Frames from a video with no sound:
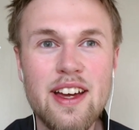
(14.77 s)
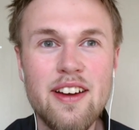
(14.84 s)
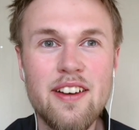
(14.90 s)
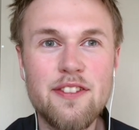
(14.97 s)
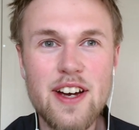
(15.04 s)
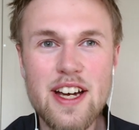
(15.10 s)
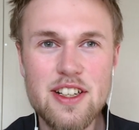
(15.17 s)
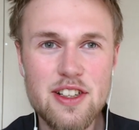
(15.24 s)

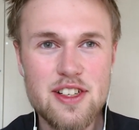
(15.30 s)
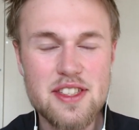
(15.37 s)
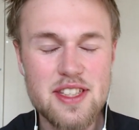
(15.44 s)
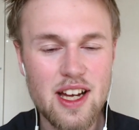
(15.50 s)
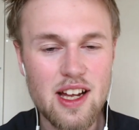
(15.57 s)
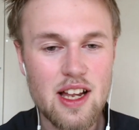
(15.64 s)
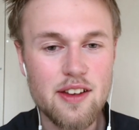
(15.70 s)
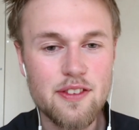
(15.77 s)
find
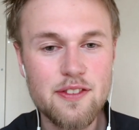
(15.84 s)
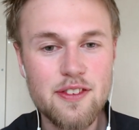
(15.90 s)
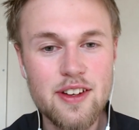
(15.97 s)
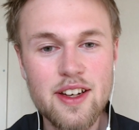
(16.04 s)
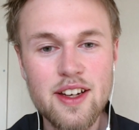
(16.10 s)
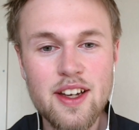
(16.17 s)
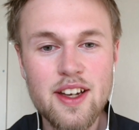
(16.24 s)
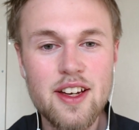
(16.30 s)
yourself
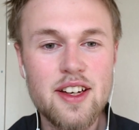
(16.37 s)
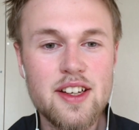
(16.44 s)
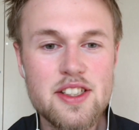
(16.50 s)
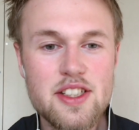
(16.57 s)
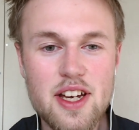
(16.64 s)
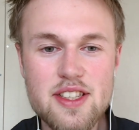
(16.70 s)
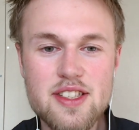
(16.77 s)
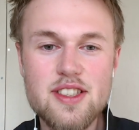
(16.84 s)

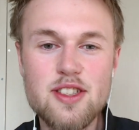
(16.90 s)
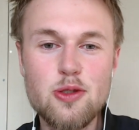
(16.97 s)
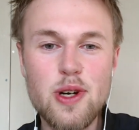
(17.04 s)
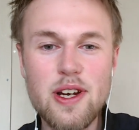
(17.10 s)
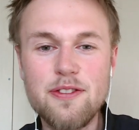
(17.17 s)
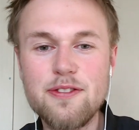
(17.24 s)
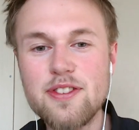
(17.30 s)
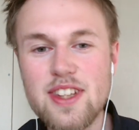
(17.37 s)
just
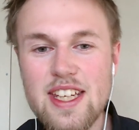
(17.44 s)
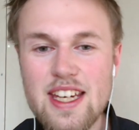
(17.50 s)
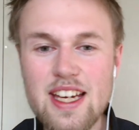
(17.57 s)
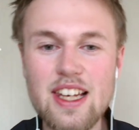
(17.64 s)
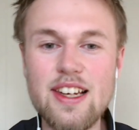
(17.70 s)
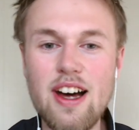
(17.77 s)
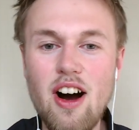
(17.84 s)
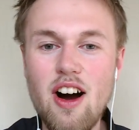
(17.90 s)
drifting
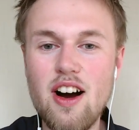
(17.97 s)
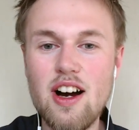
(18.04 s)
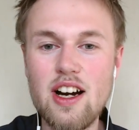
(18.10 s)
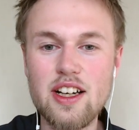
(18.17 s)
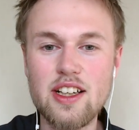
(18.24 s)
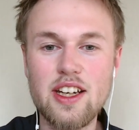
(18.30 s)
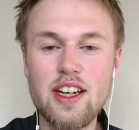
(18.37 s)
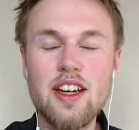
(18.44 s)

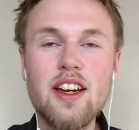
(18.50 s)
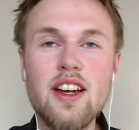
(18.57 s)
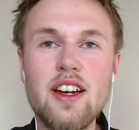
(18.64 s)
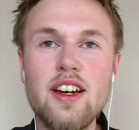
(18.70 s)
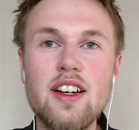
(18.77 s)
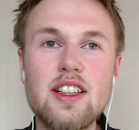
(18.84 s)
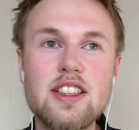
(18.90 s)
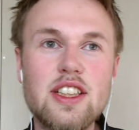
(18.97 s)
along
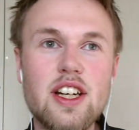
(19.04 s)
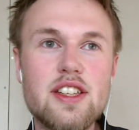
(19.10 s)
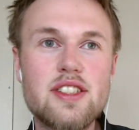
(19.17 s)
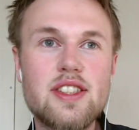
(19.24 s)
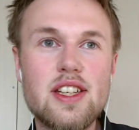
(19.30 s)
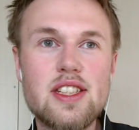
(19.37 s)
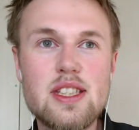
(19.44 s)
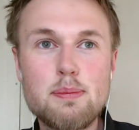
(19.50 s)

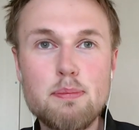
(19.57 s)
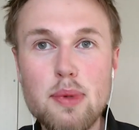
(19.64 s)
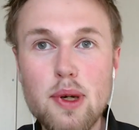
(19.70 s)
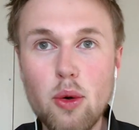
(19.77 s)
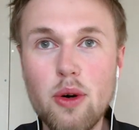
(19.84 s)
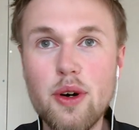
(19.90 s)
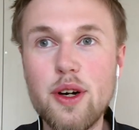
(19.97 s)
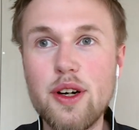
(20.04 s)
just
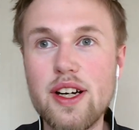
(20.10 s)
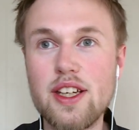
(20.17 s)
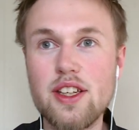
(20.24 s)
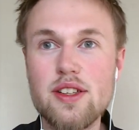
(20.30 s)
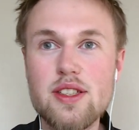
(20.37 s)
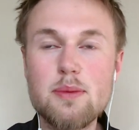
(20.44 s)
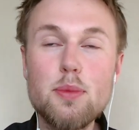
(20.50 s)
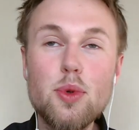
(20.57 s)
exploring,
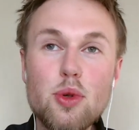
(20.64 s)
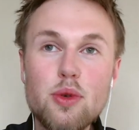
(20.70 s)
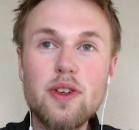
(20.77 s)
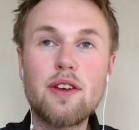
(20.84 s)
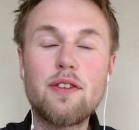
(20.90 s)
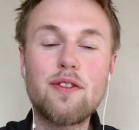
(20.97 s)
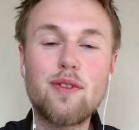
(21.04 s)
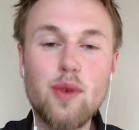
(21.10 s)
just
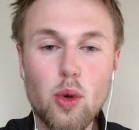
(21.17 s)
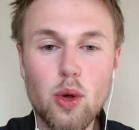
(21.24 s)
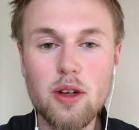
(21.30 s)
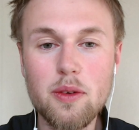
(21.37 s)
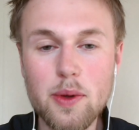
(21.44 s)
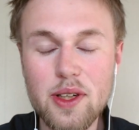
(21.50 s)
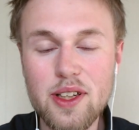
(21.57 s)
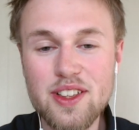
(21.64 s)
moving
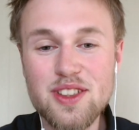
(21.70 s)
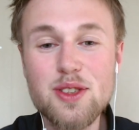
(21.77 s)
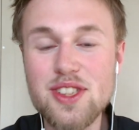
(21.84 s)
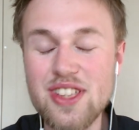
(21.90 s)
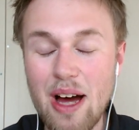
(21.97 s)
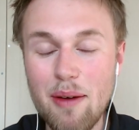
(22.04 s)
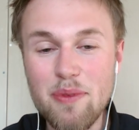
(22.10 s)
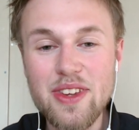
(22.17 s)
forward to
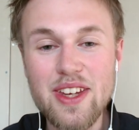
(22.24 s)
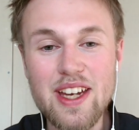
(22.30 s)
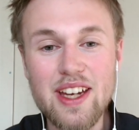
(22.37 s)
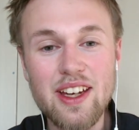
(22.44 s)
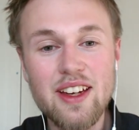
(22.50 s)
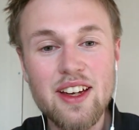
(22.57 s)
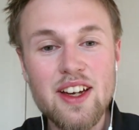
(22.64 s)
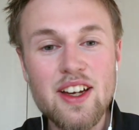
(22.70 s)
something,